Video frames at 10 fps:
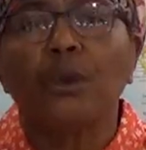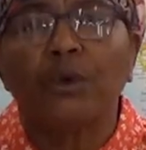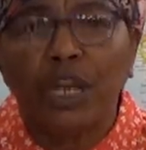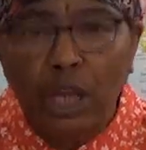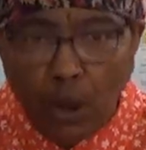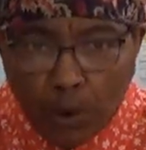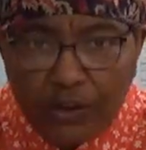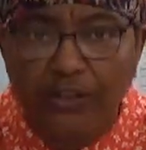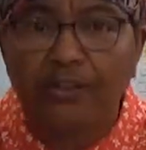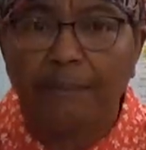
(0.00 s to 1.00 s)
when they go
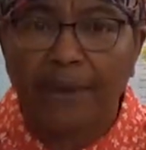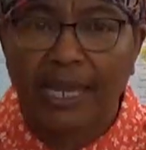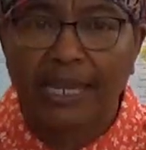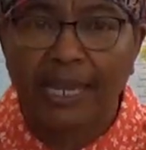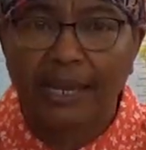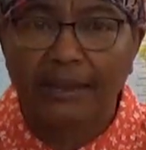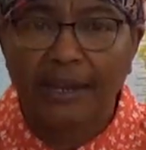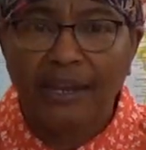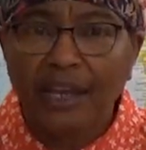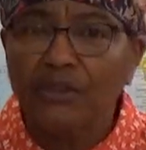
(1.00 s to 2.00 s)
into the Bayad,
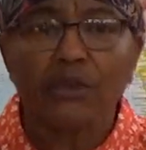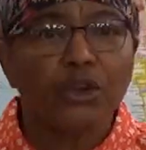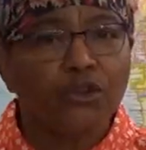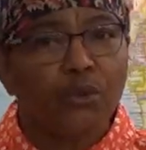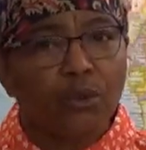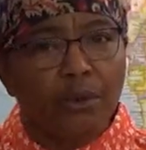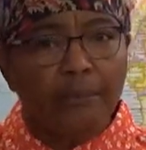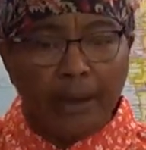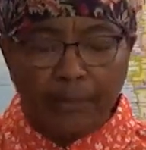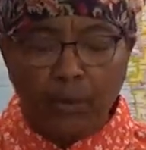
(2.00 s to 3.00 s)
so that you
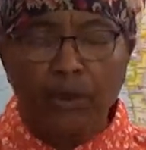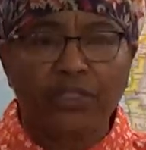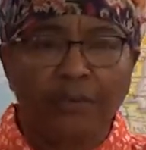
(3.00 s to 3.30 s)
remember what